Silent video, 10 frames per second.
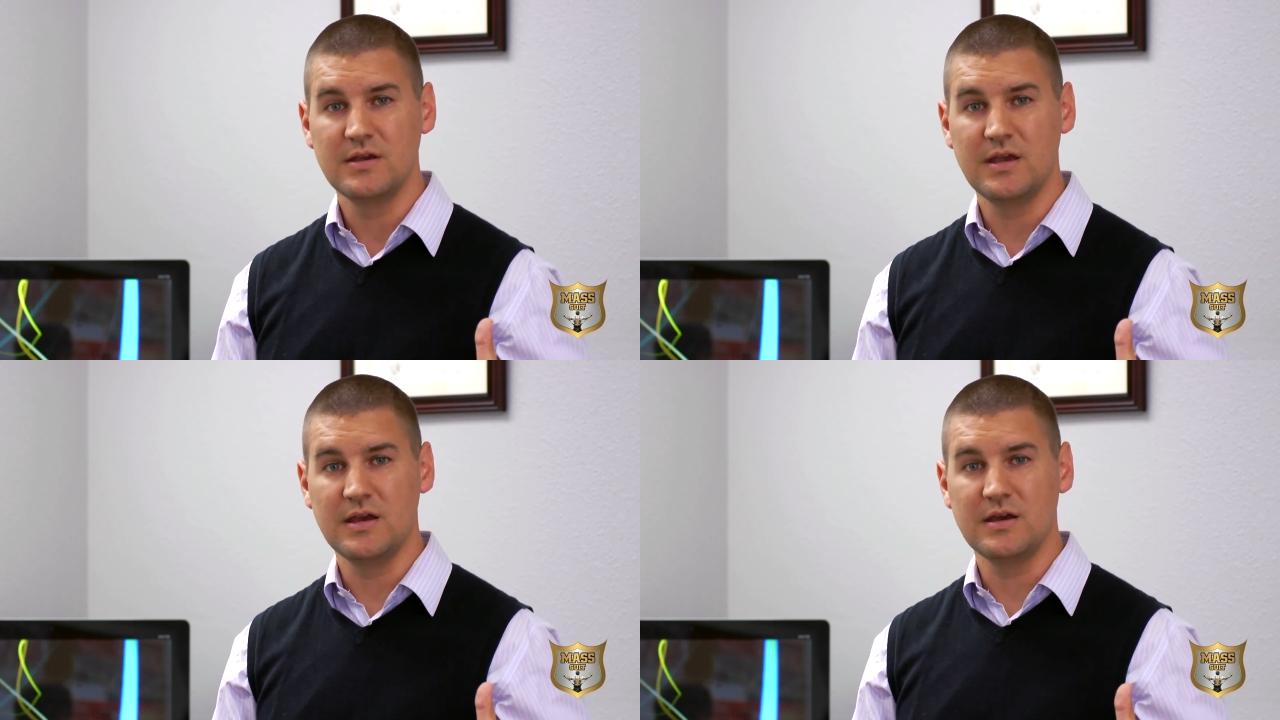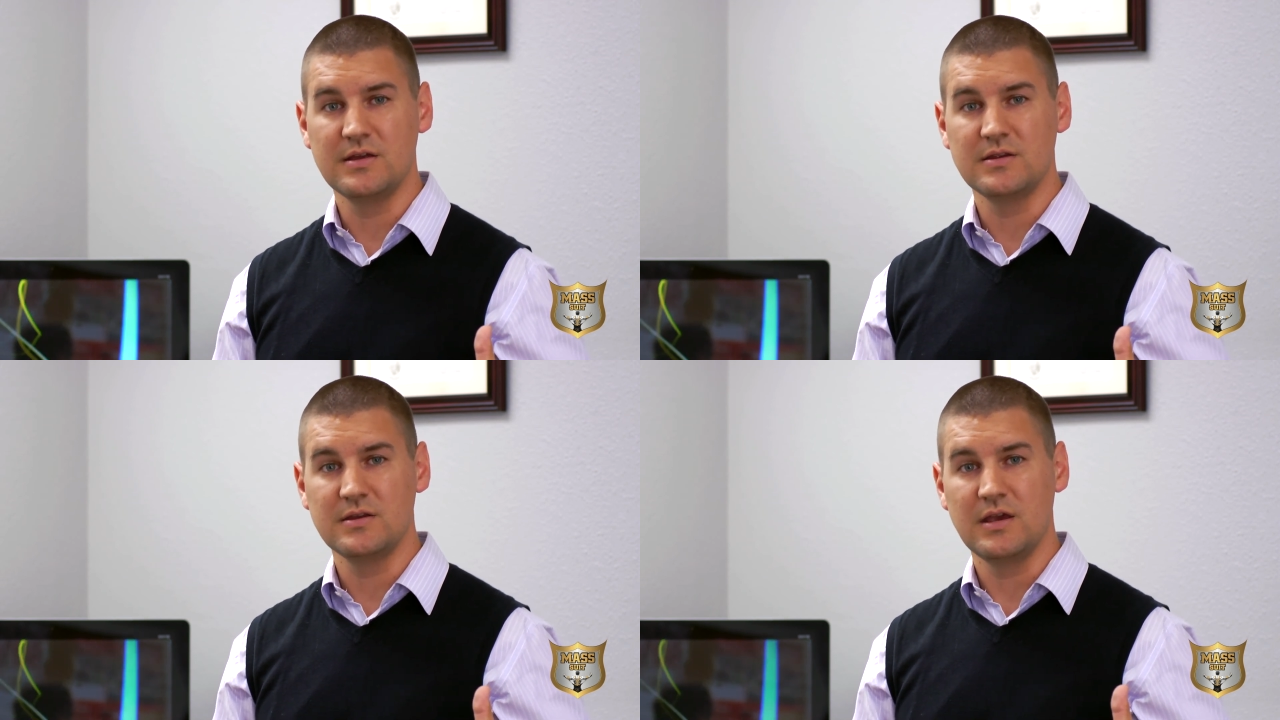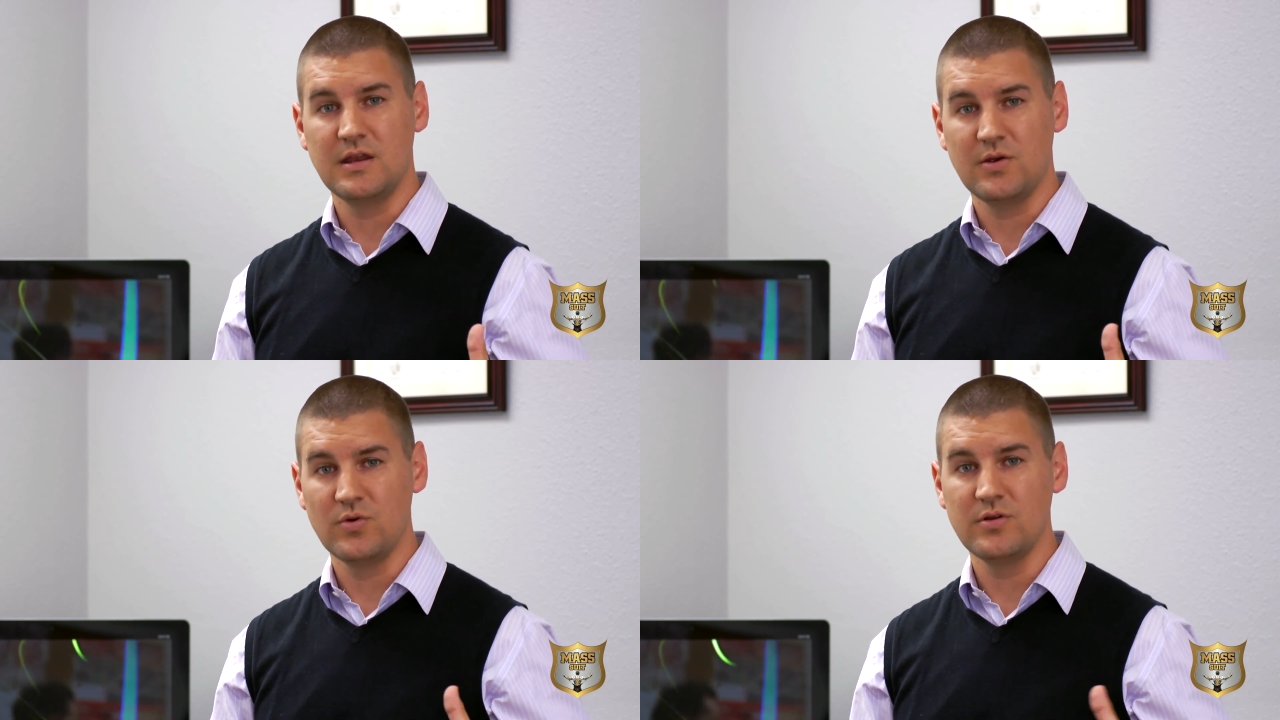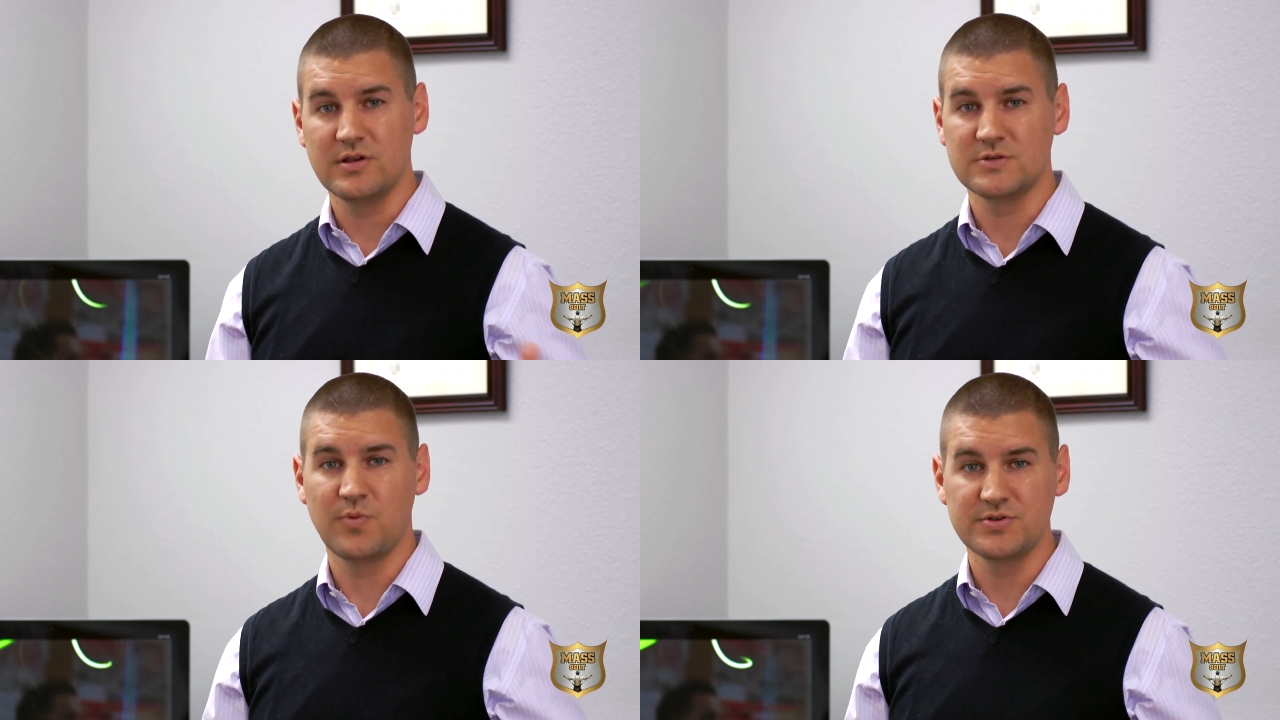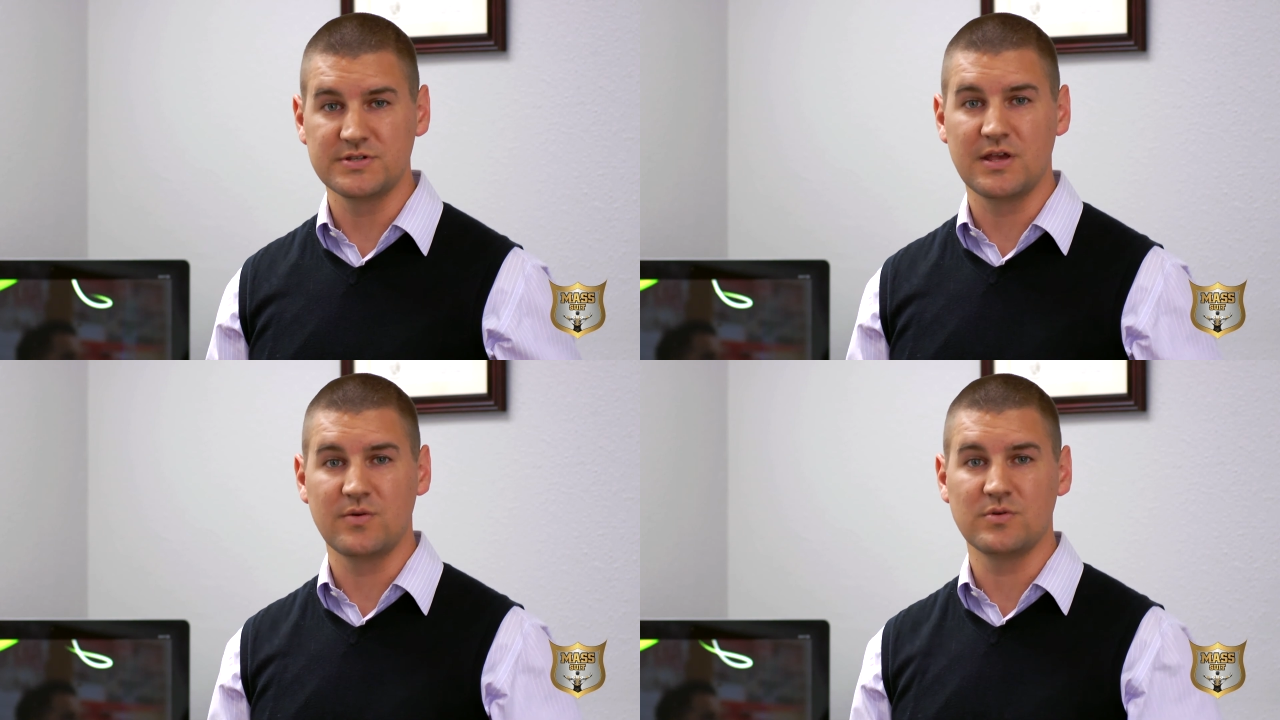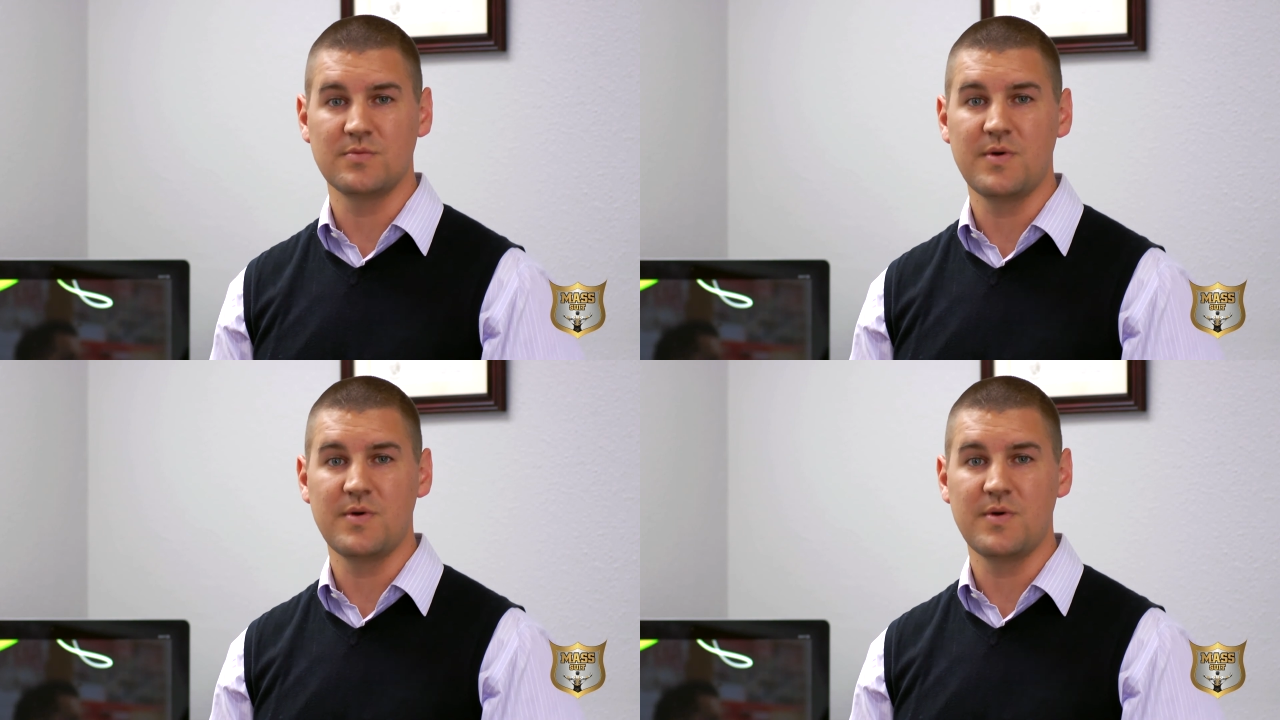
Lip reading: and it really exposes that with the